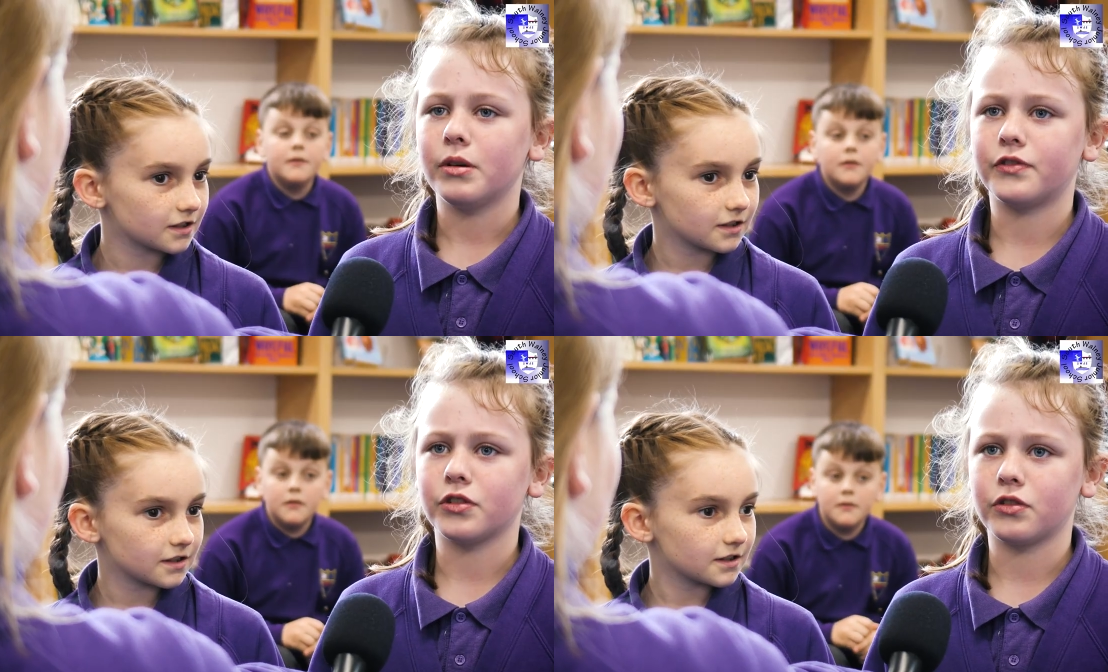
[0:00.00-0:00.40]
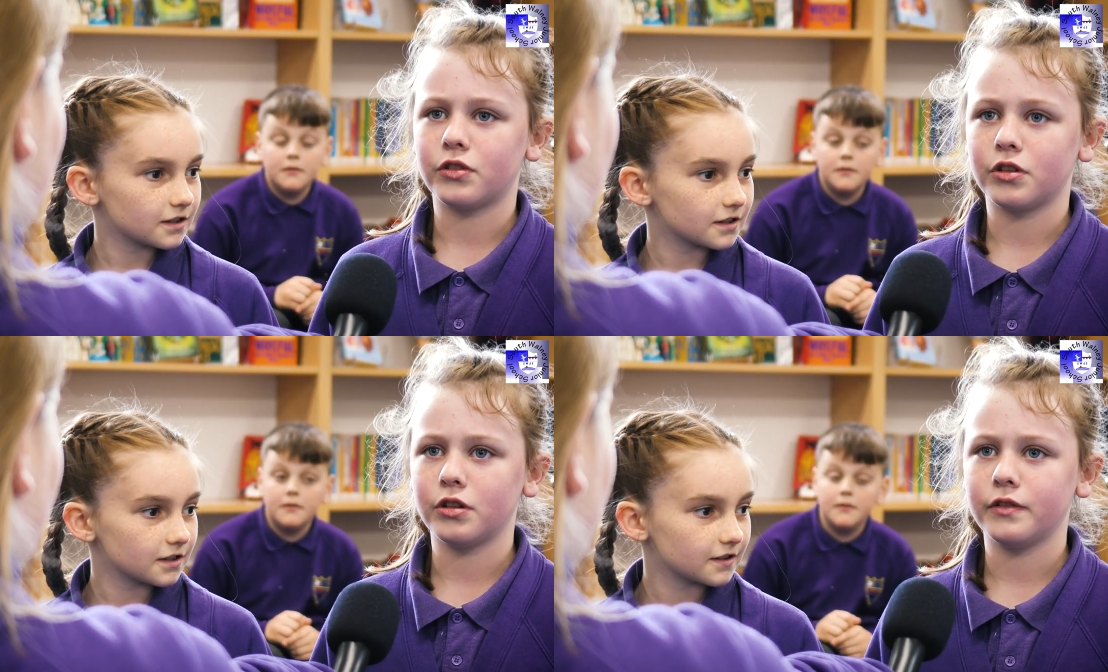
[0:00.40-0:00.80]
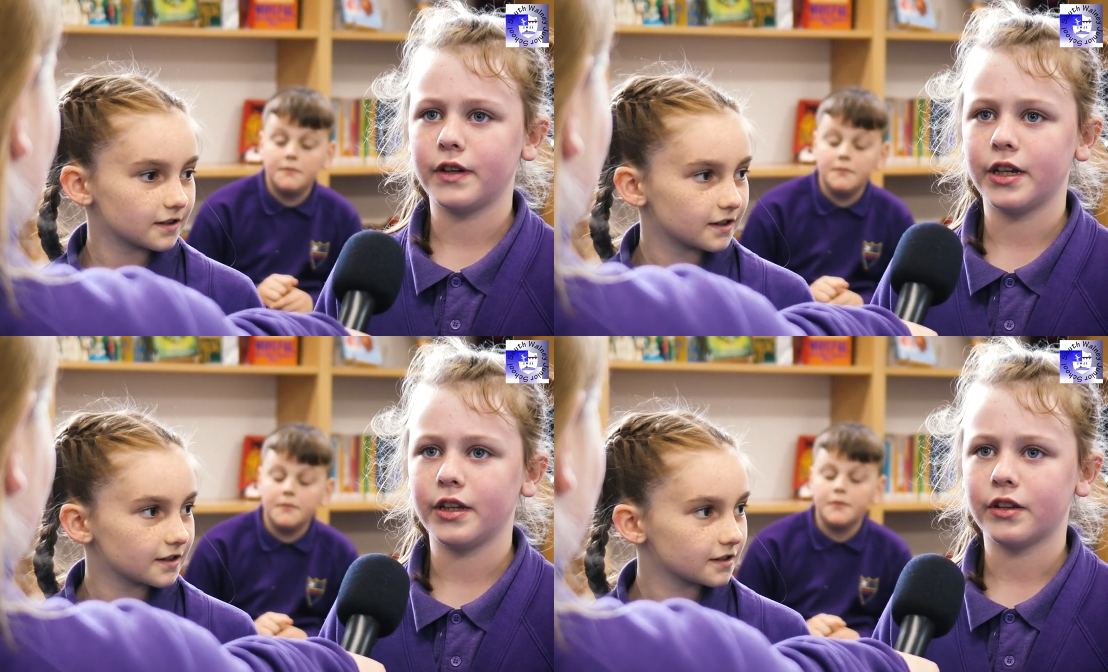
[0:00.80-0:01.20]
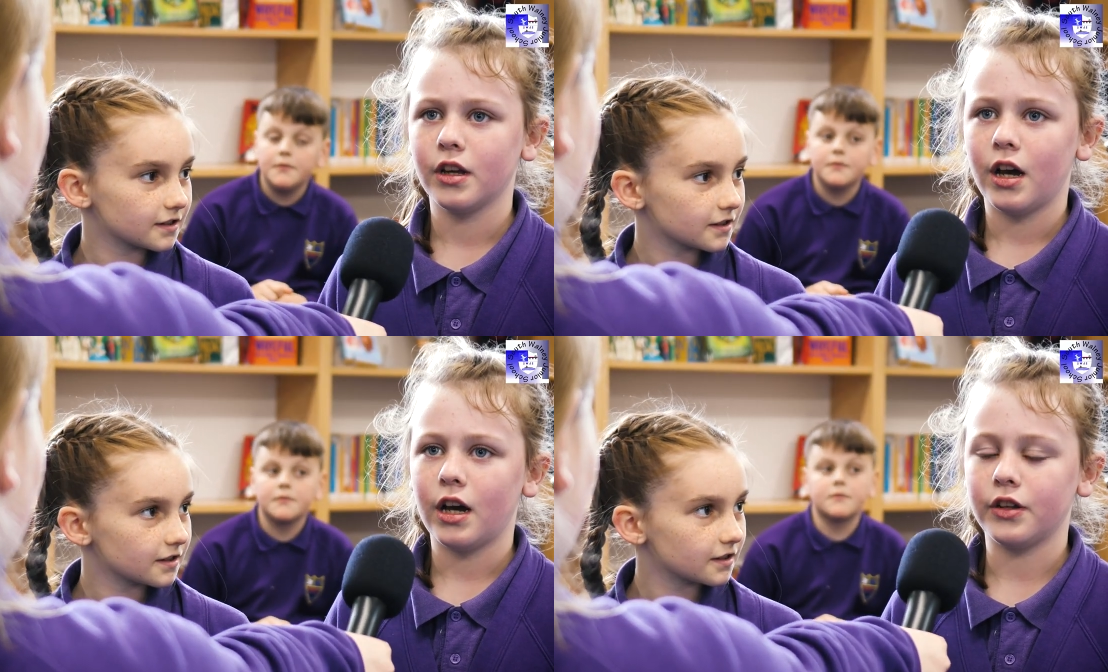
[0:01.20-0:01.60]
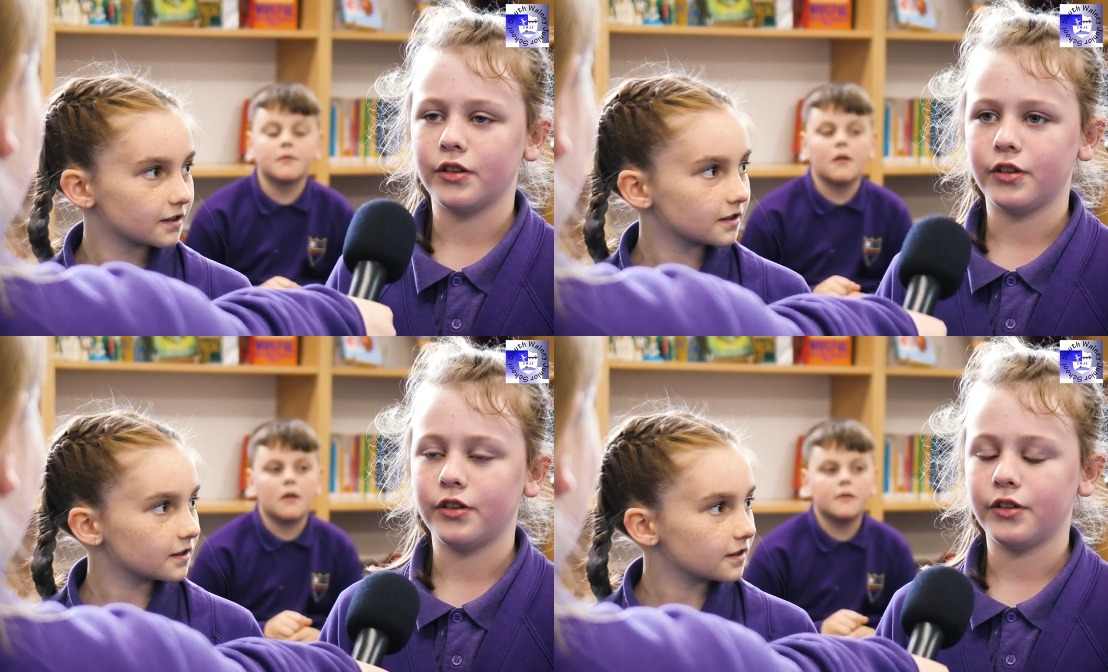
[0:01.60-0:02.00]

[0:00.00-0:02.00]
Speaker 1: We've done surveys and